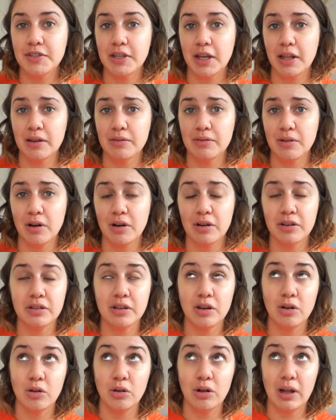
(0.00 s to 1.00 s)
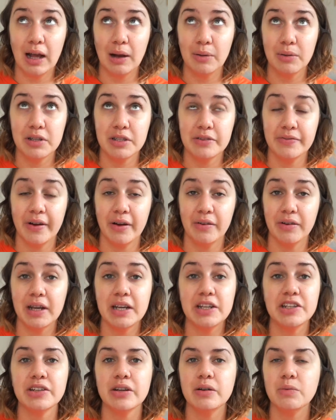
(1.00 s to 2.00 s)
Saint Laurent All Hours
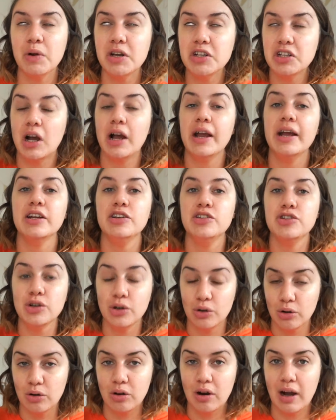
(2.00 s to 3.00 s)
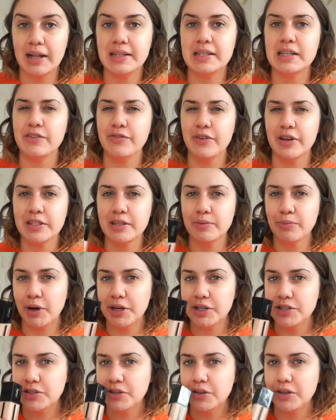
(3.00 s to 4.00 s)
Foundation, which I adore. I did a first
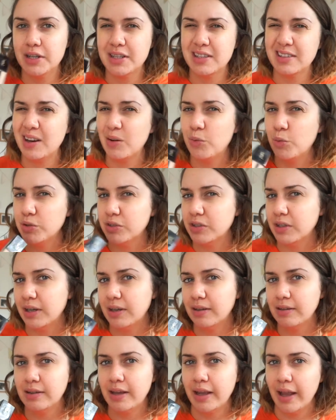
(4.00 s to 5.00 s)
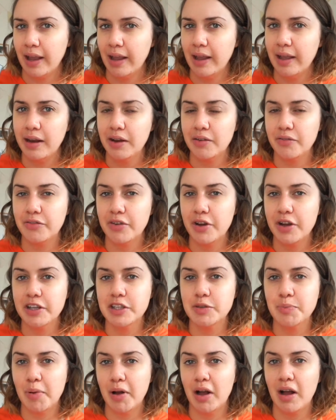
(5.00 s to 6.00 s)
impressions on this and I wasn't keen at
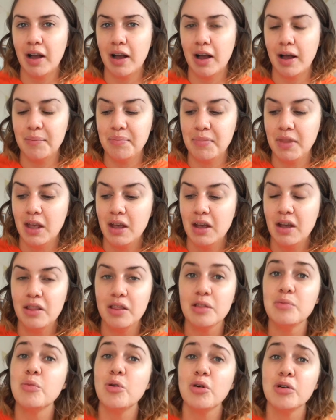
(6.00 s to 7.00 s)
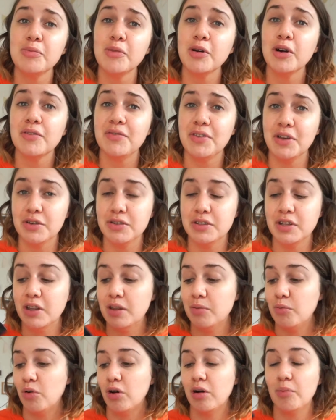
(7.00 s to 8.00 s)
first, but the more and more I've used it,
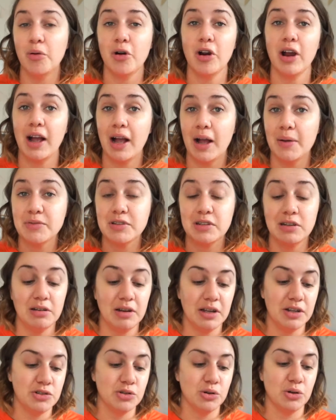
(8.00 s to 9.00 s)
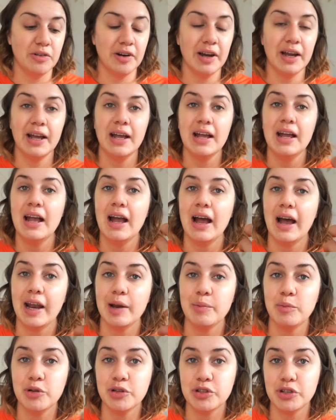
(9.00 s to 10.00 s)
the more and more I absolutely adore it. And
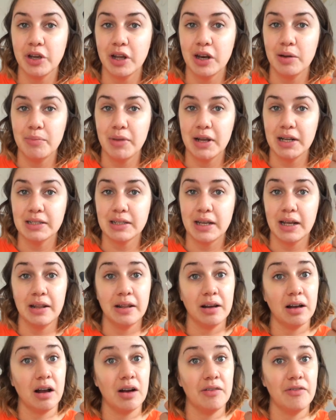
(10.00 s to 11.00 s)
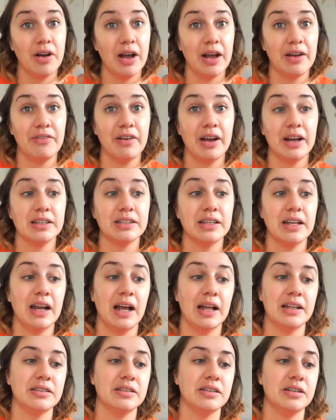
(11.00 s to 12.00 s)
I'm also gonna mix in the Cover FX
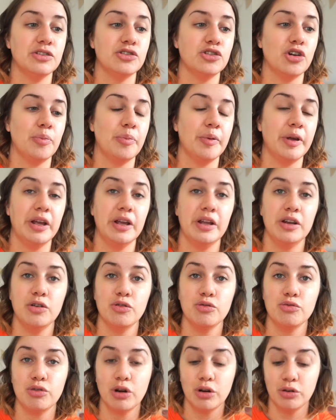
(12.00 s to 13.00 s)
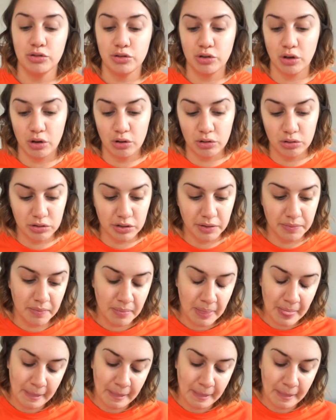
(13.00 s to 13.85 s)
Enhancing Drop in Rose Gold.